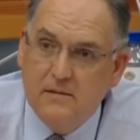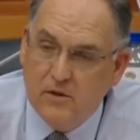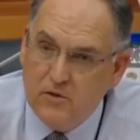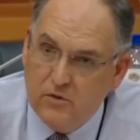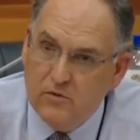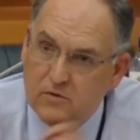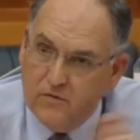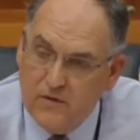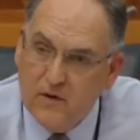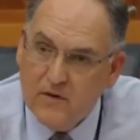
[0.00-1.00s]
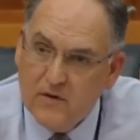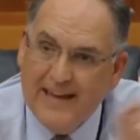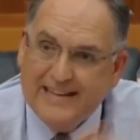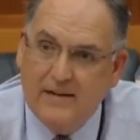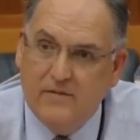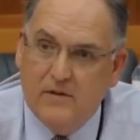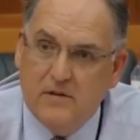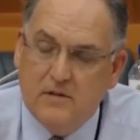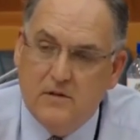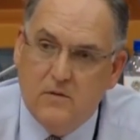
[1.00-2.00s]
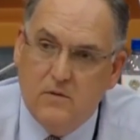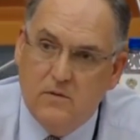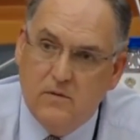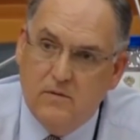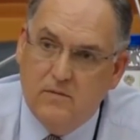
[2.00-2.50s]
Did you follow that evidence at all?